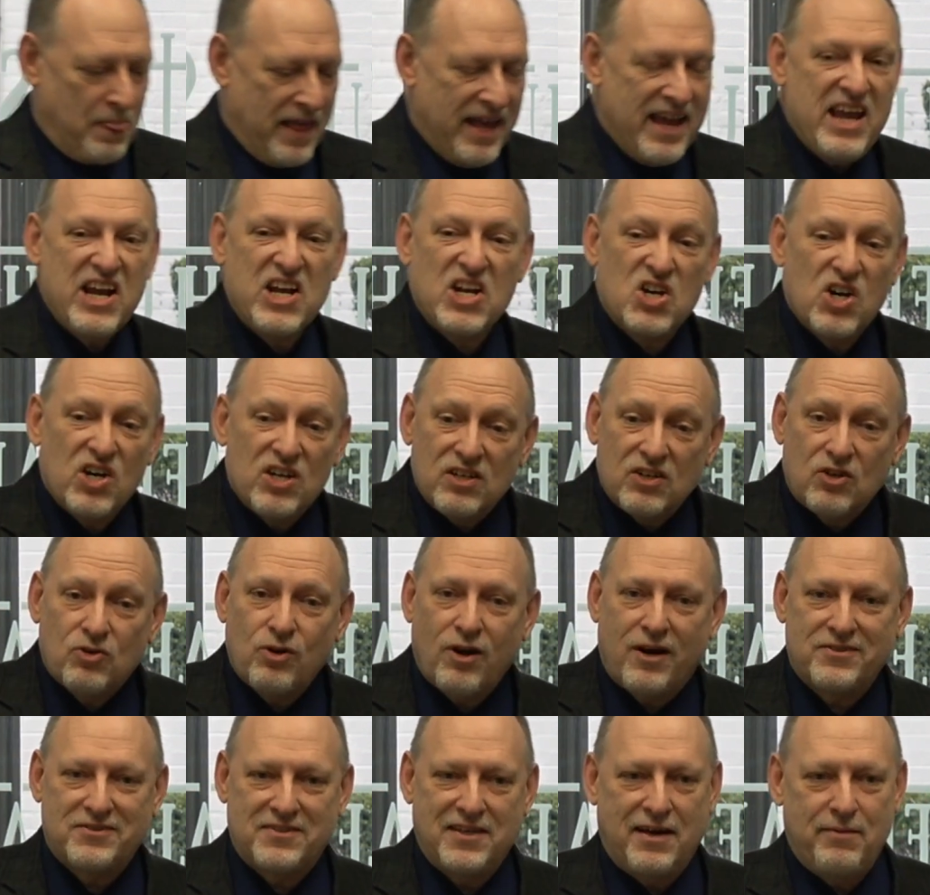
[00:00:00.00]
he couldn't
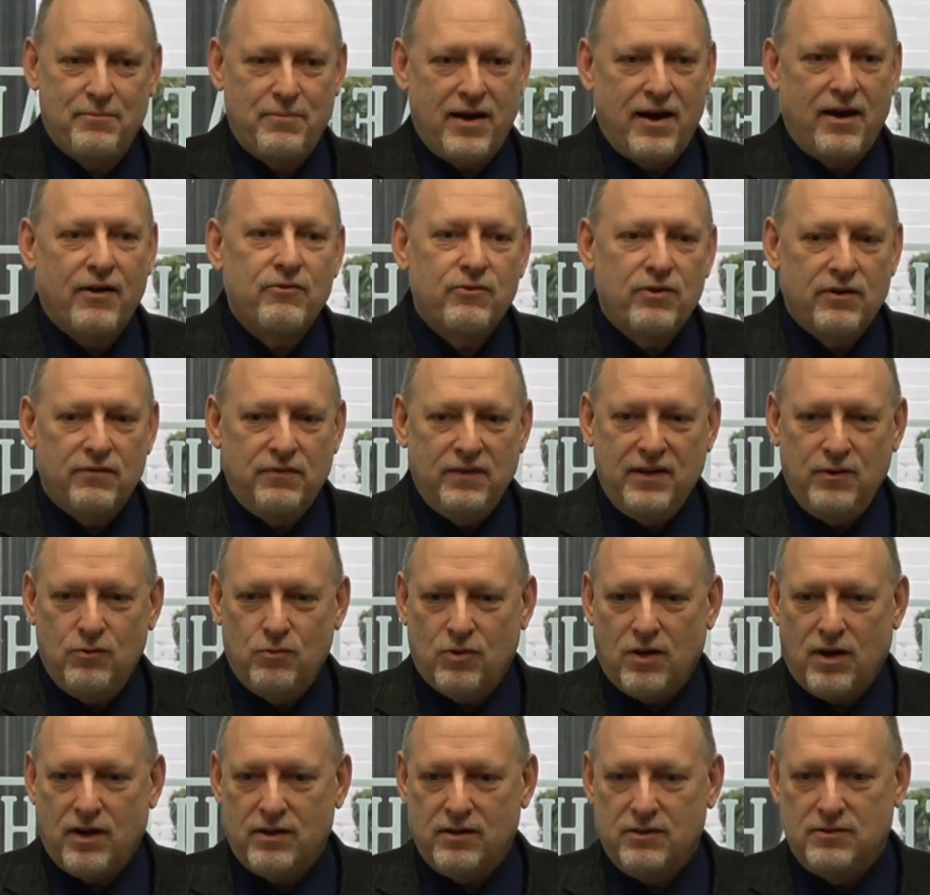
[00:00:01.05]
cross that boundary if he
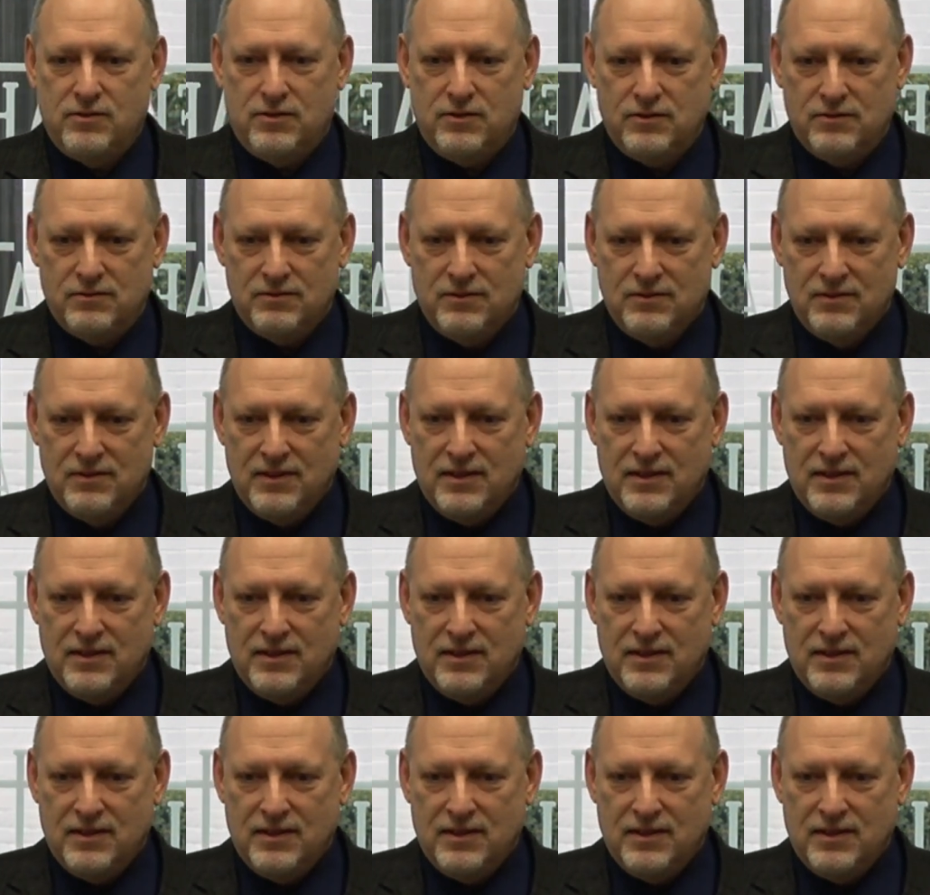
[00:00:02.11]
wanted to.